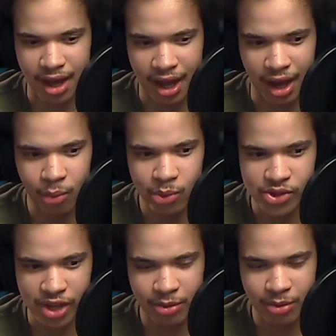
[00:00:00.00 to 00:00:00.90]
I
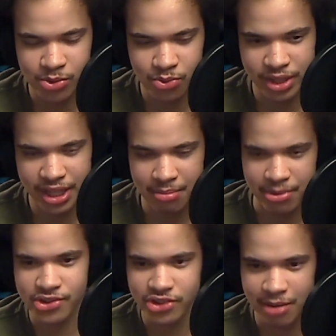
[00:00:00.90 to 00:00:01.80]
was really
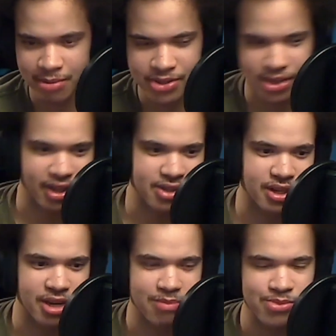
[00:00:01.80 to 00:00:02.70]
immersed in Japanese at that
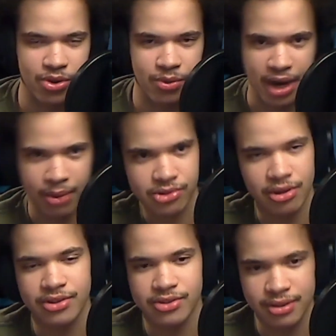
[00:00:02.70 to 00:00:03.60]
time. So when I was
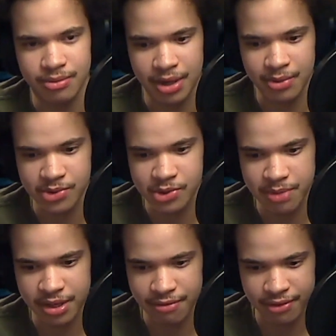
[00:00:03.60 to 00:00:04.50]

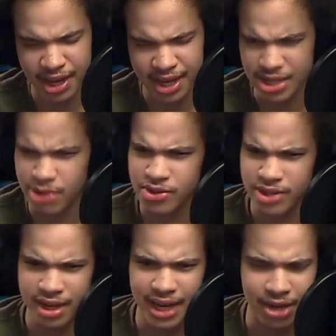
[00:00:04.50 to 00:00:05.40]
speaking for that, because I also
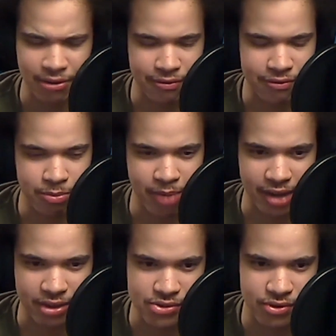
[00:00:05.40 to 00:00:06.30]
did like a few
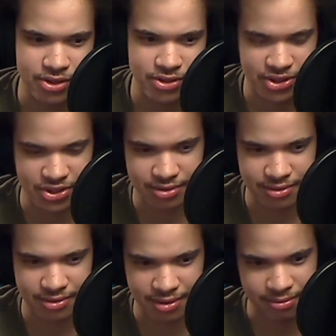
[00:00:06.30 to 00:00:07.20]
practice runs just
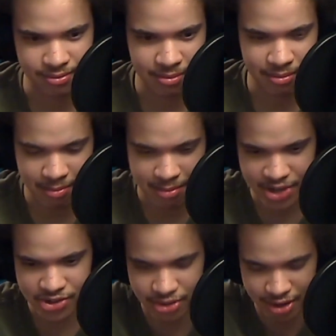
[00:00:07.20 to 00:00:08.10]
to make
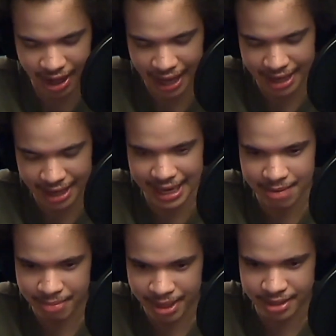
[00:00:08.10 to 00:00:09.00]
sure I could get
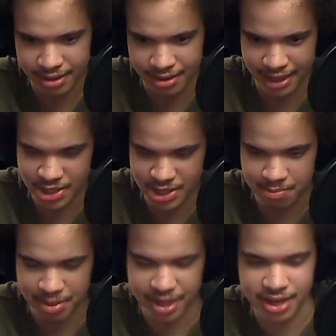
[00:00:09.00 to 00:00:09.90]
my like
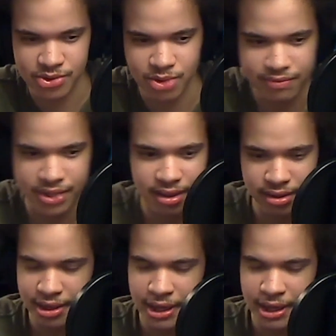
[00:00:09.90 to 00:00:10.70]
speaking sort of together.